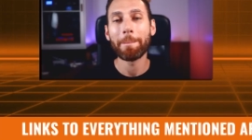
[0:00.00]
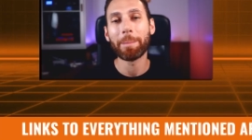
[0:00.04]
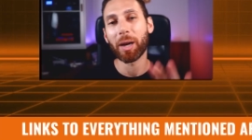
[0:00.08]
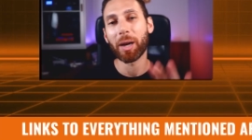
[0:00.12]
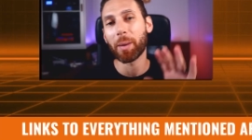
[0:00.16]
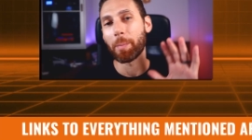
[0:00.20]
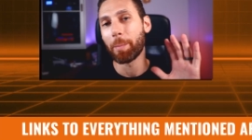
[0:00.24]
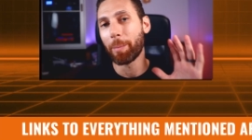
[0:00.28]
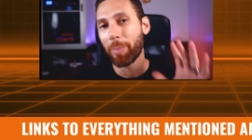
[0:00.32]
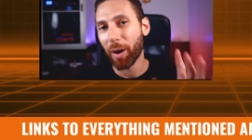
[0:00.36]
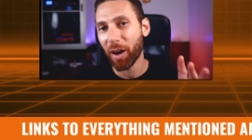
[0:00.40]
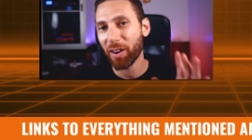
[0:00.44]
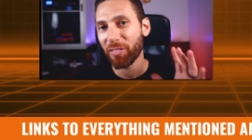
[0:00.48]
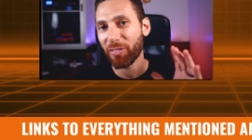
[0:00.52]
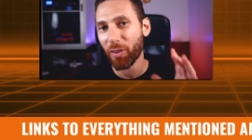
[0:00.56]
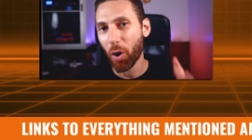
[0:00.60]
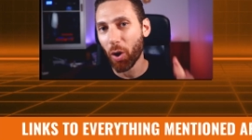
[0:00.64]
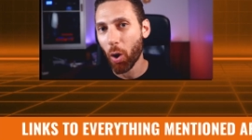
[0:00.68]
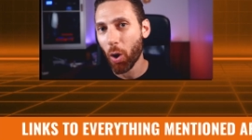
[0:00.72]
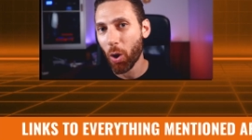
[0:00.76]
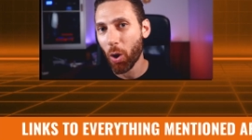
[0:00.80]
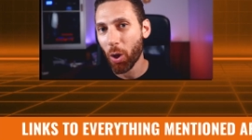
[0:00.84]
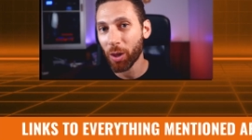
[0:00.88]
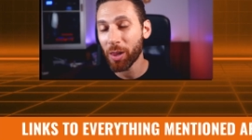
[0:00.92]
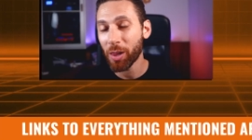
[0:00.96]
But above
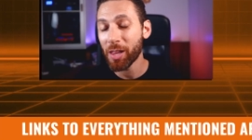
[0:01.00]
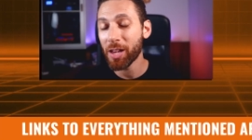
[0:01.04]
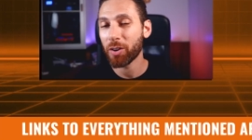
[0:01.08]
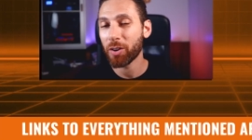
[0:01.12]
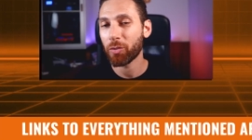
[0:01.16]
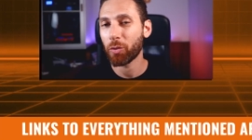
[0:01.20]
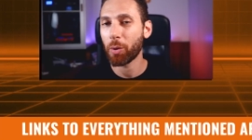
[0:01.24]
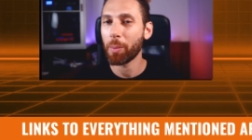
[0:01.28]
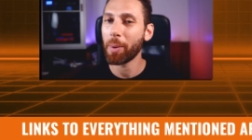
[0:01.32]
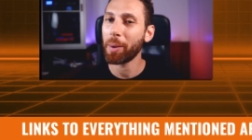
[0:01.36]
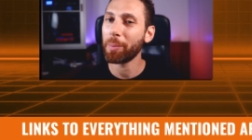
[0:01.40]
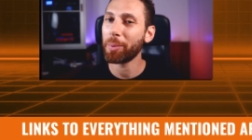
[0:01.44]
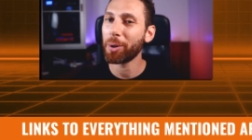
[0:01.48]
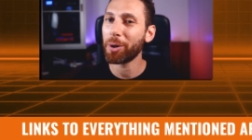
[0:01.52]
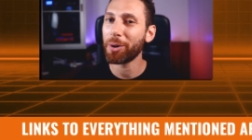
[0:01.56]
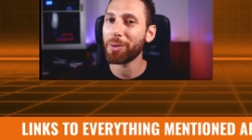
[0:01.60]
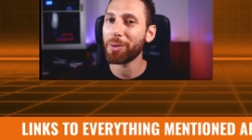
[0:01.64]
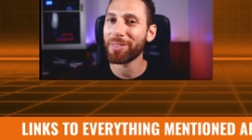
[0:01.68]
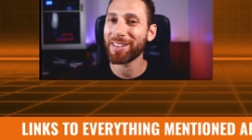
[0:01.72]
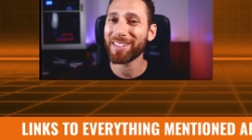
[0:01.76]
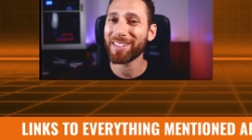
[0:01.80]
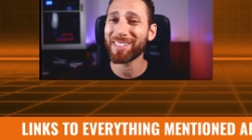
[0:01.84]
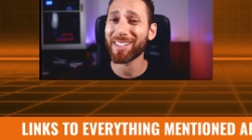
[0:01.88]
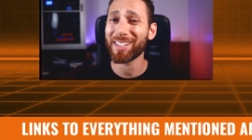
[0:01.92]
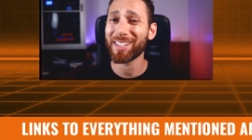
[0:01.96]
all, remember,
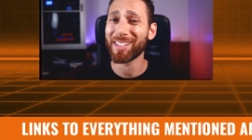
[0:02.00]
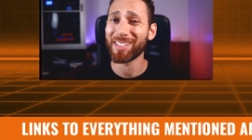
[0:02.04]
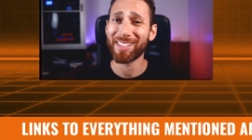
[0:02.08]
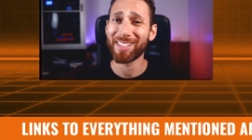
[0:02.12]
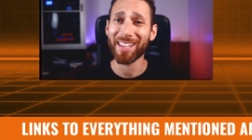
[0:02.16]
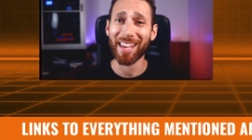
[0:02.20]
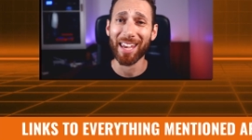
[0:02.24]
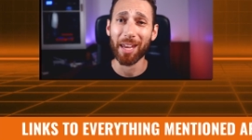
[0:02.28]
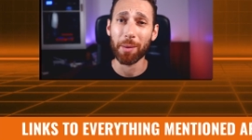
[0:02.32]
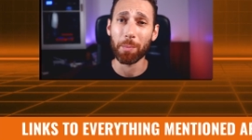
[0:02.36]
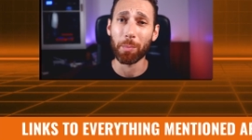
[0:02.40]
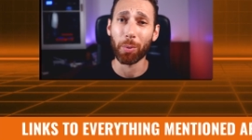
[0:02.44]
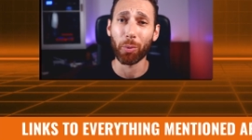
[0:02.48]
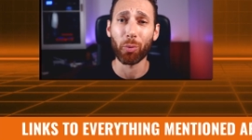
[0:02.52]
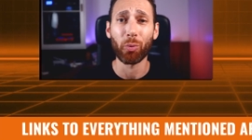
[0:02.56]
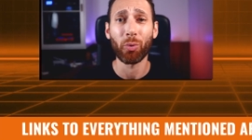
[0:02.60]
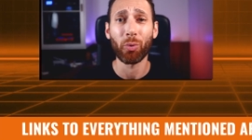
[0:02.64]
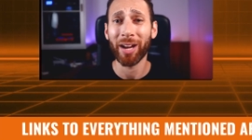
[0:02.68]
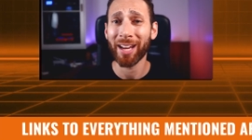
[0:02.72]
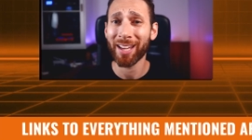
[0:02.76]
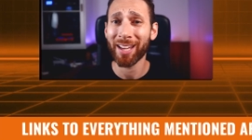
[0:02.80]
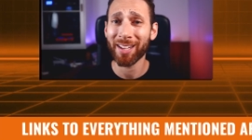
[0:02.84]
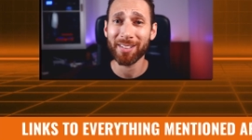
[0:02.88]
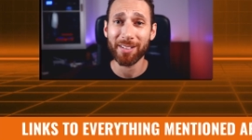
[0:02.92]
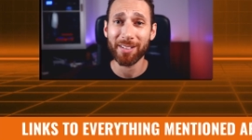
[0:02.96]
this is a
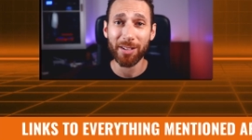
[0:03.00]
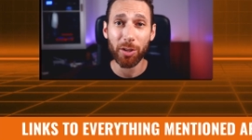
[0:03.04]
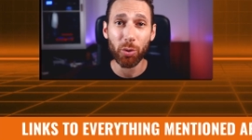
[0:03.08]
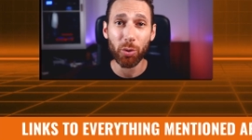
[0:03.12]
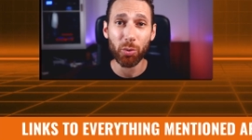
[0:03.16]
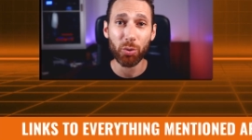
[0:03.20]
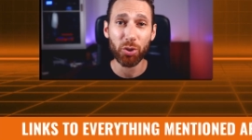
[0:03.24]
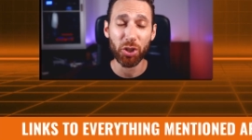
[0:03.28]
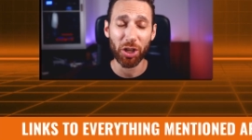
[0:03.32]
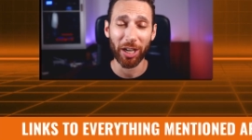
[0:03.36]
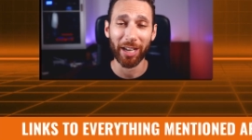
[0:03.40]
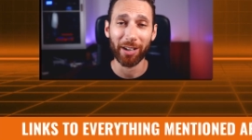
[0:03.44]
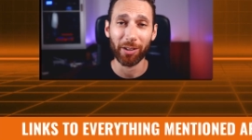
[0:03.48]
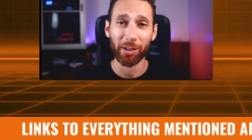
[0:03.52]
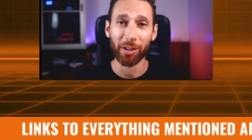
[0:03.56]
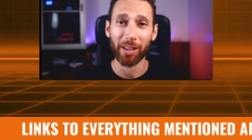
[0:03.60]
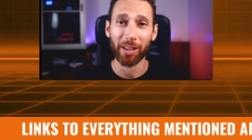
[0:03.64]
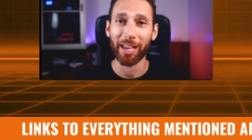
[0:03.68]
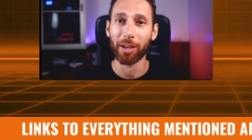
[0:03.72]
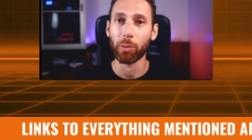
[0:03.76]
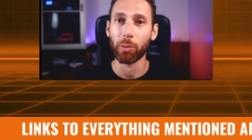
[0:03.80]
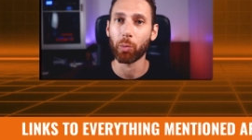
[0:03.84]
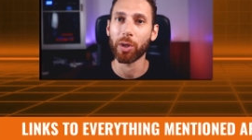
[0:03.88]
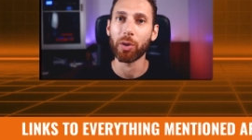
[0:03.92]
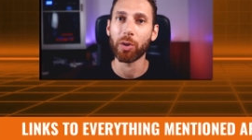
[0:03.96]
brand new
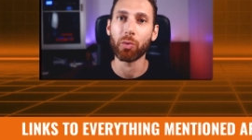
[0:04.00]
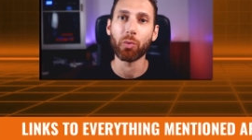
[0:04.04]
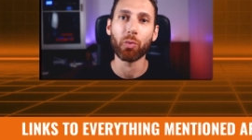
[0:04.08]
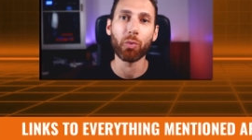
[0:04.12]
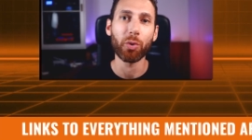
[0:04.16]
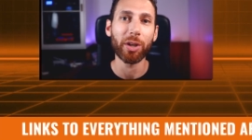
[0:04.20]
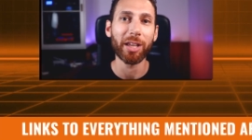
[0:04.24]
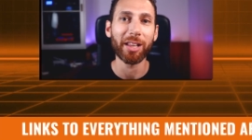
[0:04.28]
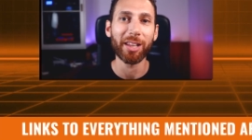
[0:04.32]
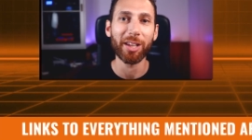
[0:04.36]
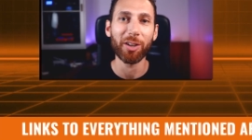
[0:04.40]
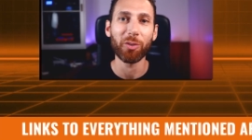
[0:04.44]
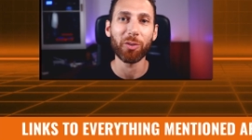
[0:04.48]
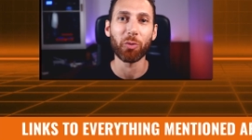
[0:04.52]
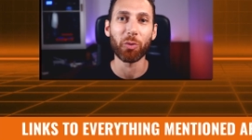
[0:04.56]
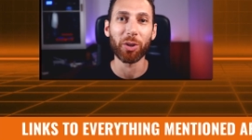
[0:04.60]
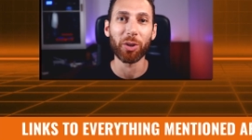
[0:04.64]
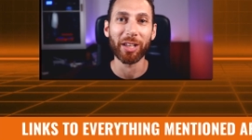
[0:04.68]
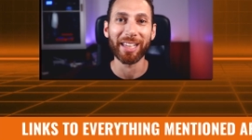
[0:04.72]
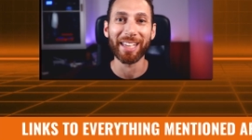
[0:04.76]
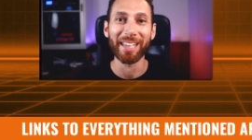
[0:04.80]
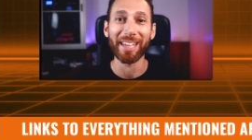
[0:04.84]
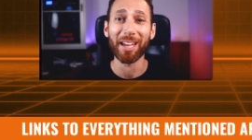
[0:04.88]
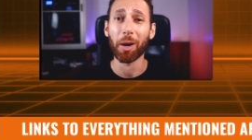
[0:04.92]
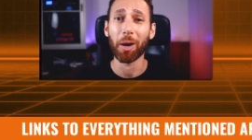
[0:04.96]
channel and we really,
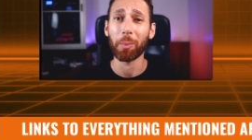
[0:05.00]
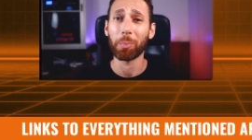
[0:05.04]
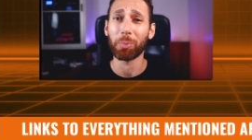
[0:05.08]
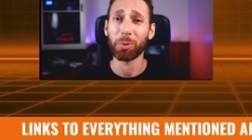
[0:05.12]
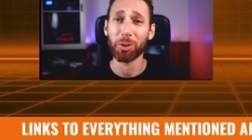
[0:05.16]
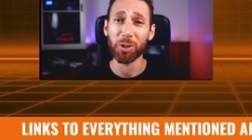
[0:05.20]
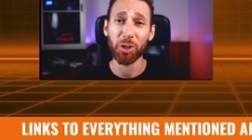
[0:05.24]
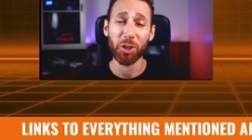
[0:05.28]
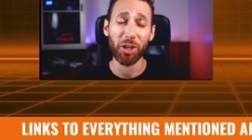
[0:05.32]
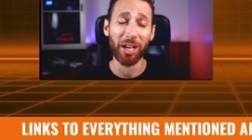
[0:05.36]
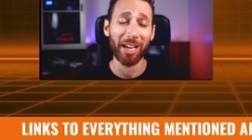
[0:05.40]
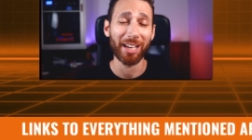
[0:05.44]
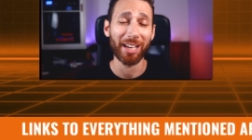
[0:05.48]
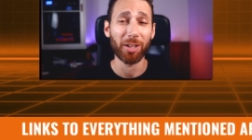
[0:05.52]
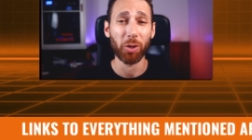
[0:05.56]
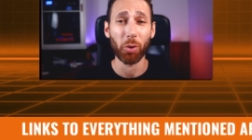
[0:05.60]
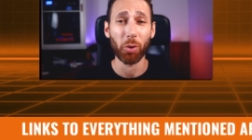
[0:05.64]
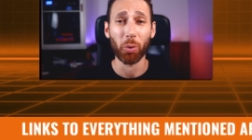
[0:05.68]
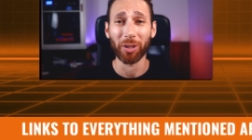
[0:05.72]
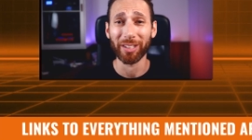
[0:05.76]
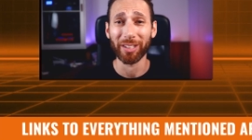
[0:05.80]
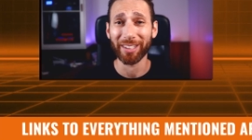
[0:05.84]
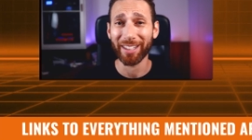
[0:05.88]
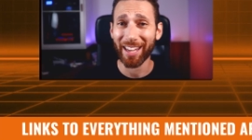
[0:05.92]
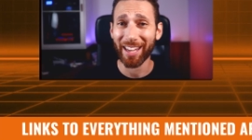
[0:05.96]
really appreciate
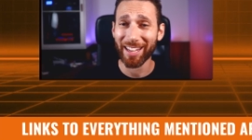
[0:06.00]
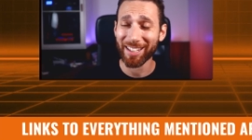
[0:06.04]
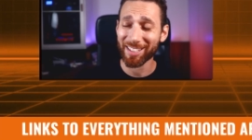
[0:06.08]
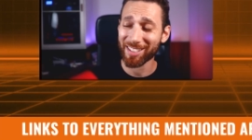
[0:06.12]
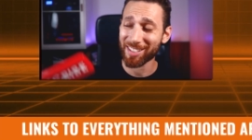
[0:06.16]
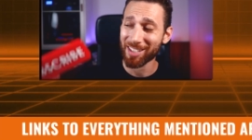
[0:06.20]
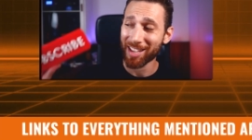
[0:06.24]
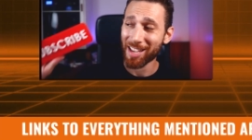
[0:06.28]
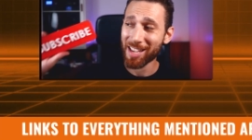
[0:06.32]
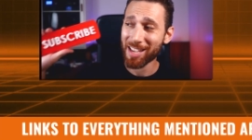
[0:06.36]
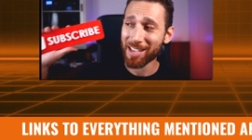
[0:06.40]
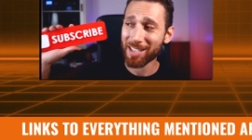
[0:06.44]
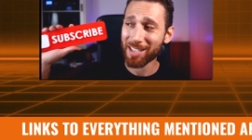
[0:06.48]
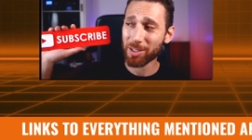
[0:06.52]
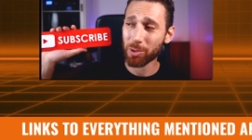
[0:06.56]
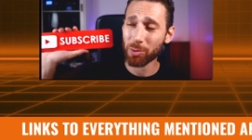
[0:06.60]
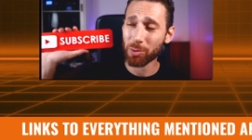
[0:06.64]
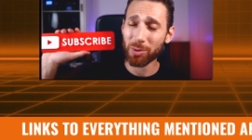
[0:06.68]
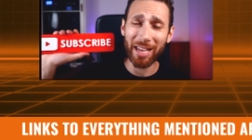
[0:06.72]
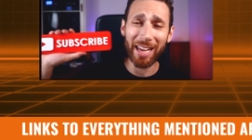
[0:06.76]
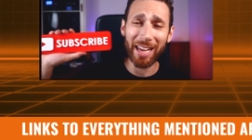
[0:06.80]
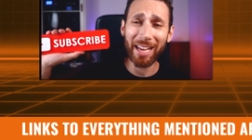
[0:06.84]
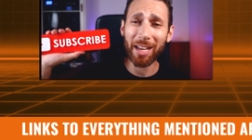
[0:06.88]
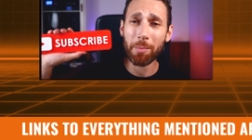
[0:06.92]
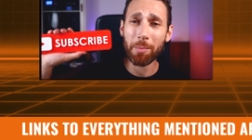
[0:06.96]
your likes. So
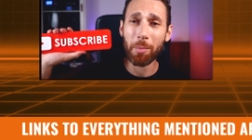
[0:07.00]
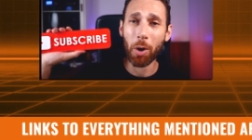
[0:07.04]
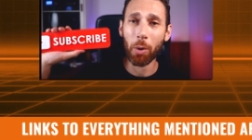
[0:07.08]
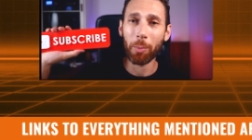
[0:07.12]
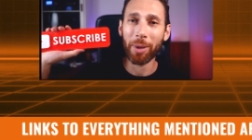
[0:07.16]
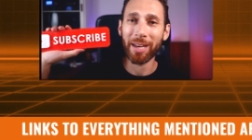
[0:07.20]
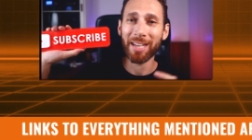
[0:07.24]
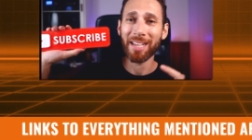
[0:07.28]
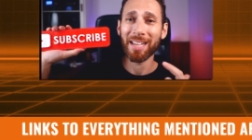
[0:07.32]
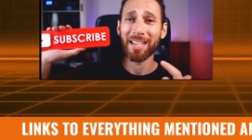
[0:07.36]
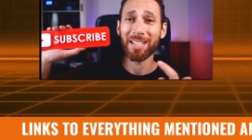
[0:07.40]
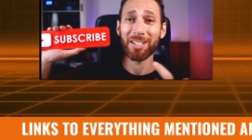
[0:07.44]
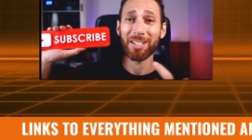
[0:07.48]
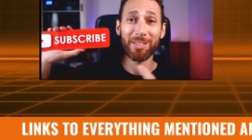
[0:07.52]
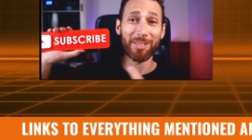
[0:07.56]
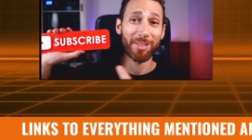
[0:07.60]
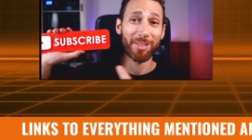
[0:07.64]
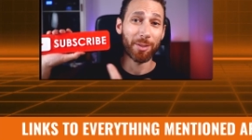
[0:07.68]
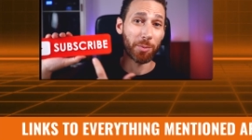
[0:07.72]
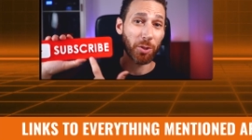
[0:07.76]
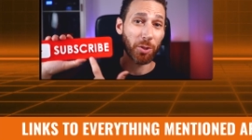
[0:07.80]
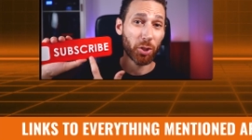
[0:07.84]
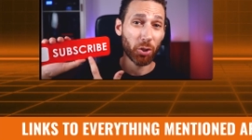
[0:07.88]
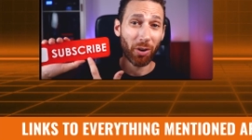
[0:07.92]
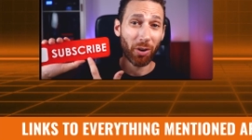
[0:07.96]
take a moment to
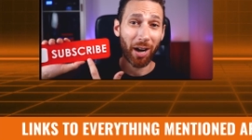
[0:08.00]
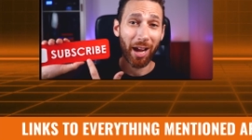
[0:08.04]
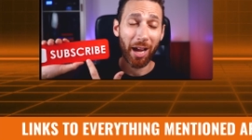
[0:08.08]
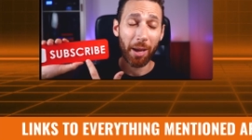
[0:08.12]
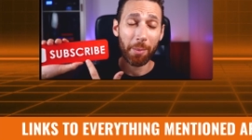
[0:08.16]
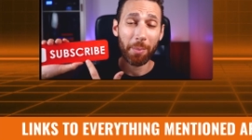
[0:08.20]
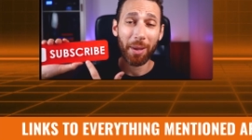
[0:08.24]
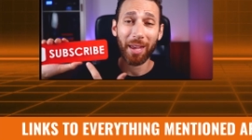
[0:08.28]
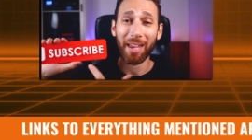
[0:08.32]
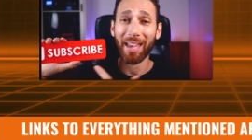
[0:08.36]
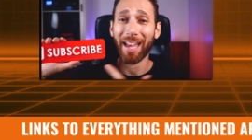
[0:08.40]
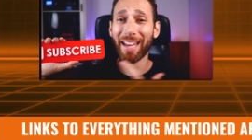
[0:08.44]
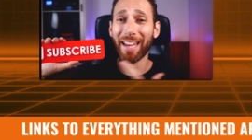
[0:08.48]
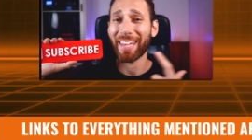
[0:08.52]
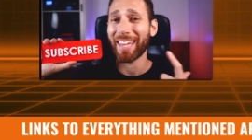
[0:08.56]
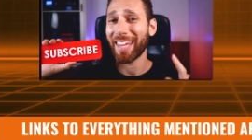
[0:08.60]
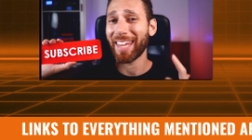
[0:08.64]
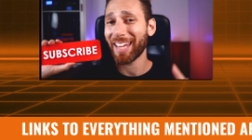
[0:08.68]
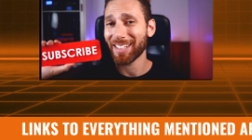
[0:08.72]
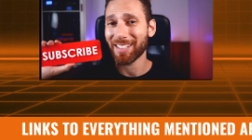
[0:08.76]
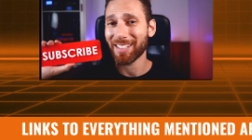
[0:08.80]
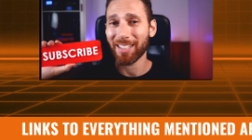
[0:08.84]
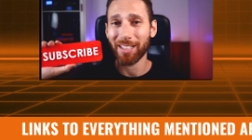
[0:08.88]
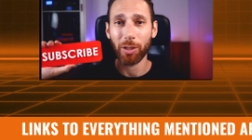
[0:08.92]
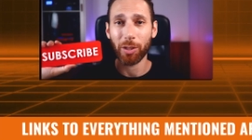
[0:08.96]
subscribe. I
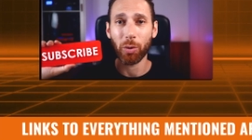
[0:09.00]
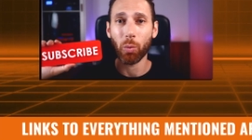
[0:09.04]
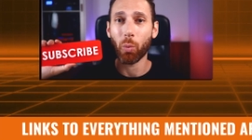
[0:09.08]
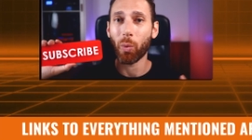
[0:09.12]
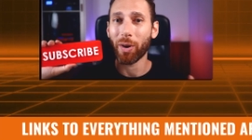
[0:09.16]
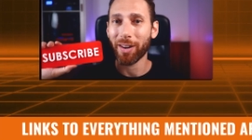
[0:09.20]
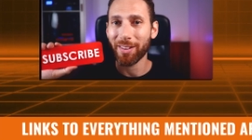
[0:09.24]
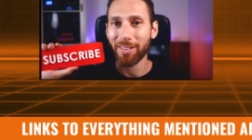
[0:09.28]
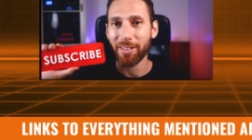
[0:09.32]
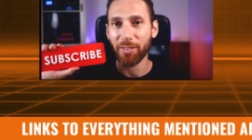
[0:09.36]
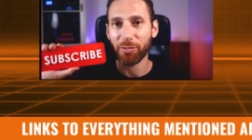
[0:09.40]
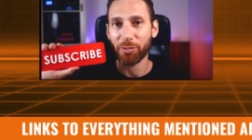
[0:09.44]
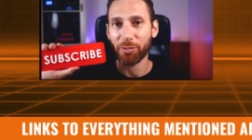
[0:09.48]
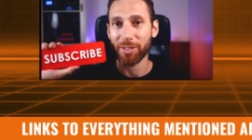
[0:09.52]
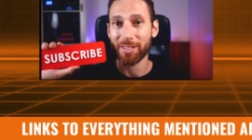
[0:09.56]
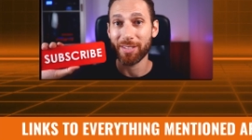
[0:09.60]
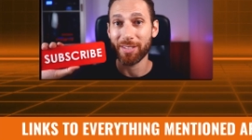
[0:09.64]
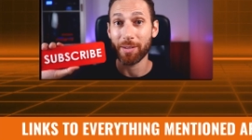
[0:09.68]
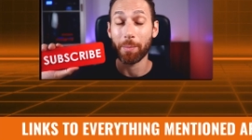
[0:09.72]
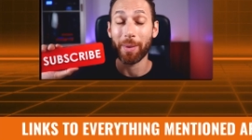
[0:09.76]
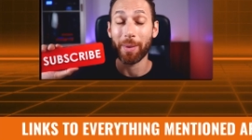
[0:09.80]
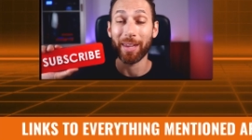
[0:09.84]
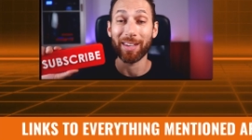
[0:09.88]
can't tell you what a difference it